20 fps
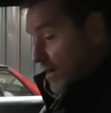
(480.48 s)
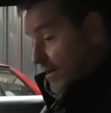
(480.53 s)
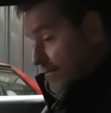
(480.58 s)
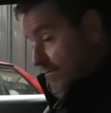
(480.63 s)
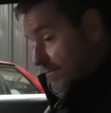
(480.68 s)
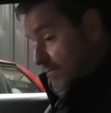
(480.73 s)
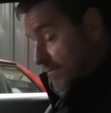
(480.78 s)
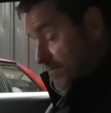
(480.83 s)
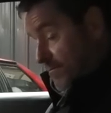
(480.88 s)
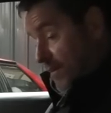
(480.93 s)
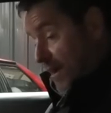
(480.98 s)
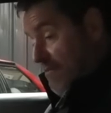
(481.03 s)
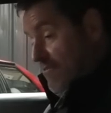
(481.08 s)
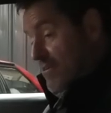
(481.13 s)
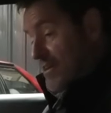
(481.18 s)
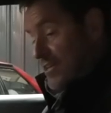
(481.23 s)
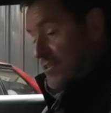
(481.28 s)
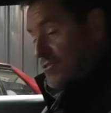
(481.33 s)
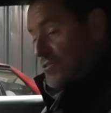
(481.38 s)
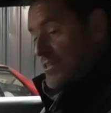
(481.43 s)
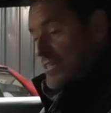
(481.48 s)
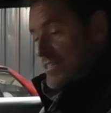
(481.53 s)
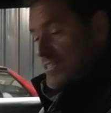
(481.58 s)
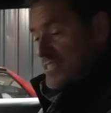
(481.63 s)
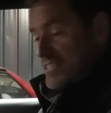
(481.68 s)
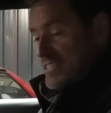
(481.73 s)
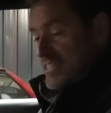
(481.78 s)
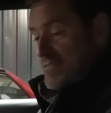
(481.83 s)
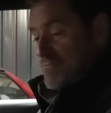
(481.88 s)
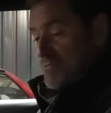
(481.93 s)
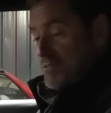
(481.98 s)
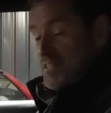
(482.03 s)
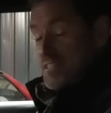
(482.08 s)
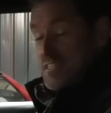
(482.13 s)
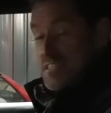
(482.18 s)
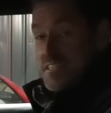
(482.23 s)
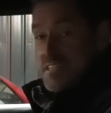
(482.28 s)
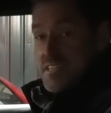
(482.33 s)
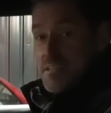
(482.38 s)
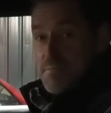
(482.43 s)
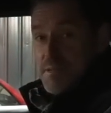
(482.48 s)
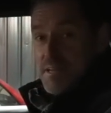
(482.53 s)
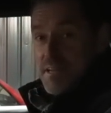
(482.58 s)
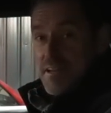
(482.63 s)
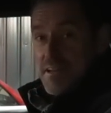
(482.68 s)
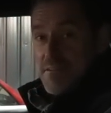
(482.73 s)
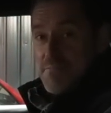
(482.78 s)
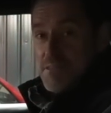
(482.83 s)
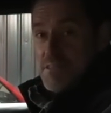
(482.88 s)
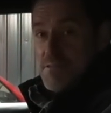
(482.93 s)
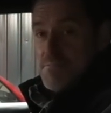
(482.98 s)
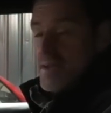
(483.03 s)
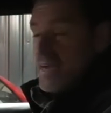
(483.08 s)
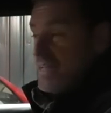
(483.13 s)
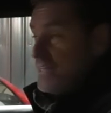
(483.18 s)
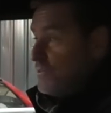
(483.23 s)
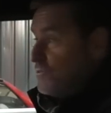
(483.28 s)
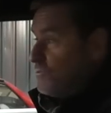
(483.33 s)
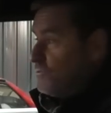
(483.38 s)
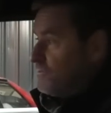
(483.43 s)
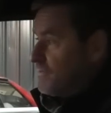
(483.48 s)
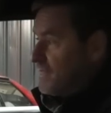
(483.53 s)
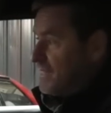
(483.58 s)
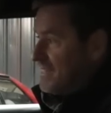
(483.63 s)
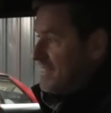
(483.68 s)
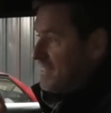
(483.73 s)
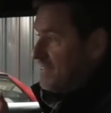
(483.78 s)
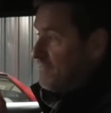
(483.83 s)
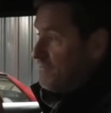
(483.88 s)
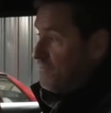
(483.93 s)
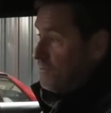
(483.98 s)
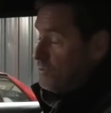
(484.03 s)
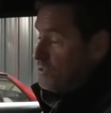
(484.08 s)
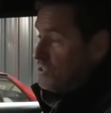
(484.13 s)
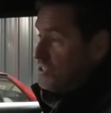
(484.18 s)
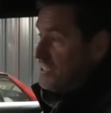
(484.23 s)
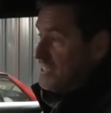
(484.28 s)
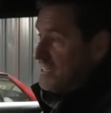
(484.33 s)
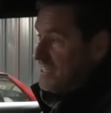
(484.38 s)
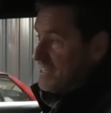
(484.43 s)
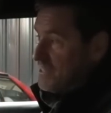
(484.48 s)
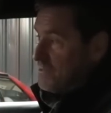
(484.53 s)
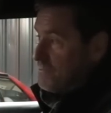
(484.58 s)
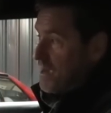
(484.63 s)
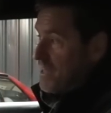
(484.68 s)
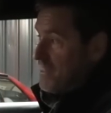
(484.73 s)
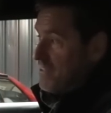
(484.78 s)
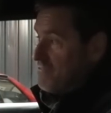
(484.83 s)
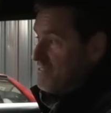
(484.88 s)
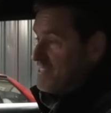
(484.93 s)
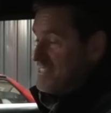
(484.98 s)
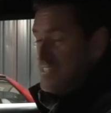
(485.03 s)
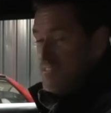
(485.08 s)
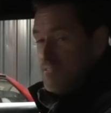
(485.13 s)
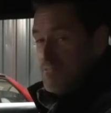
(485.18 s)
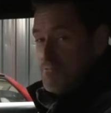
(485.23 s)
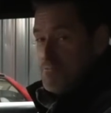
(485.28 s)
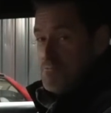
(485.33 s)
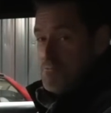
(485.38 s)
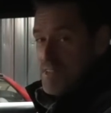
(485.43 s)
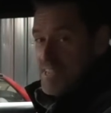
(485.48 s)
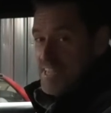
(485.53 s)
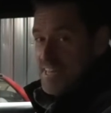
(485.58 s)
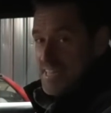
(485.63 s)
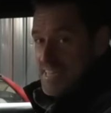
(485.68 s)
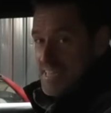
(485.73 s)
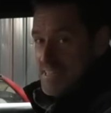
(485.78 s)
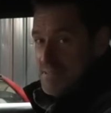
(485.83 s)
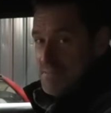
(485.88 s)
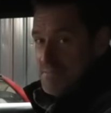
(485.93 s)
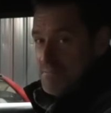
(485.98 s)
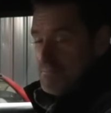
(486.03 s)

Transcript: I'm very intrigued to see what this is going to be like with a manual. Unfortunately, the weather isn't really